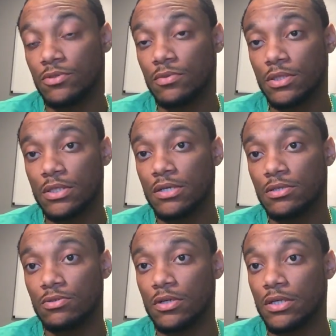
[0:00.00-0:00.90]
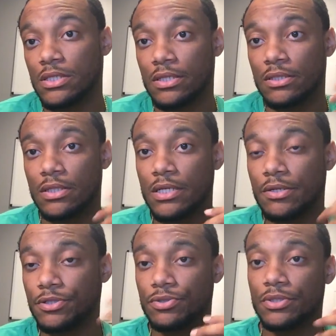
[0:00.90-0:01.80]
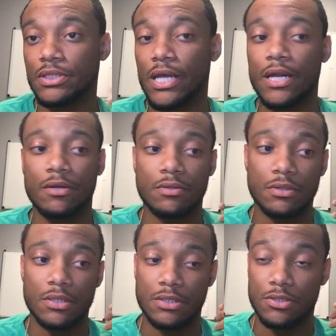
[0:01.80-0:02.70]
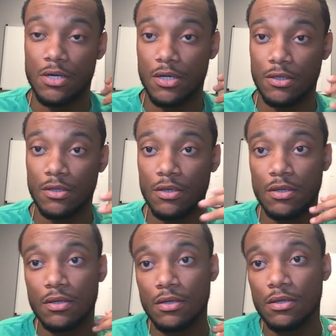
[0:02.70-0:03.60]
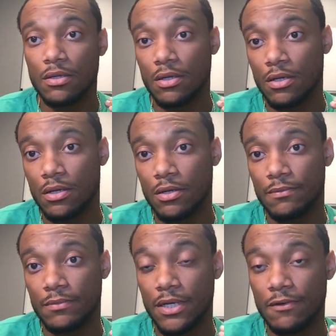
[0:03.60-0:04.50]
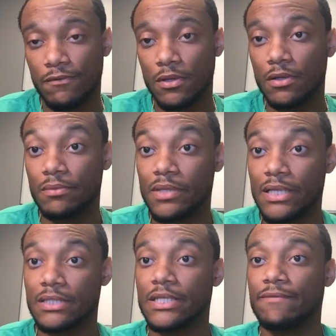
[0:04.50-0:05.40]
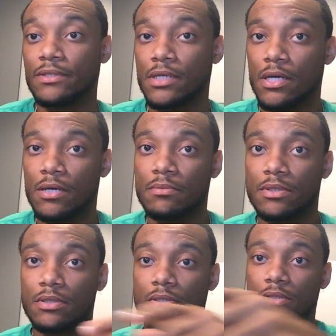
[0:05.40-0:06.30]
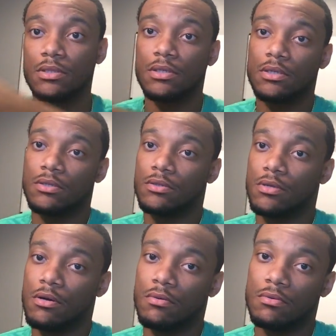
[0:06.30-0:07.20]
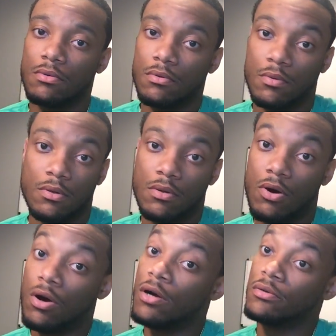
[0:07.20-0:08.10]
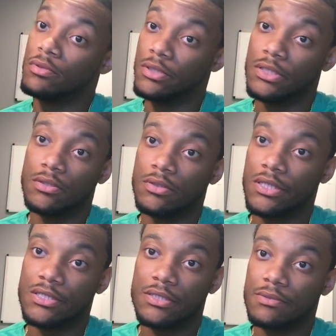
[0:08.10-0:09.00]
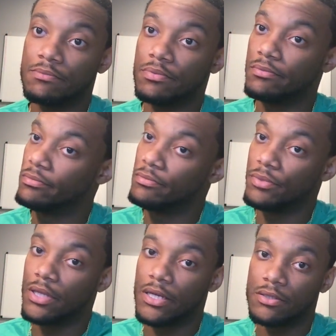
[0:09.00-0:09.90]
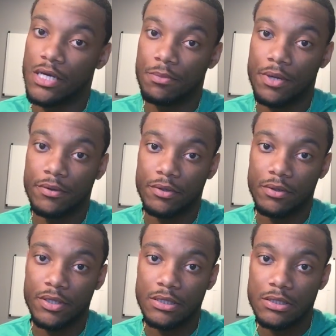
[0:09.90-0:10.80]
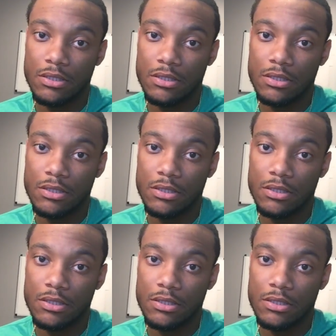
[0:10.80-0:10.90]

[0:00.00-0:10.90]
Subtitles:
You want to touch, you know, it's like the industry standard is try to get in front of them like 7 times. So, well, or until they just be like, take me off the list.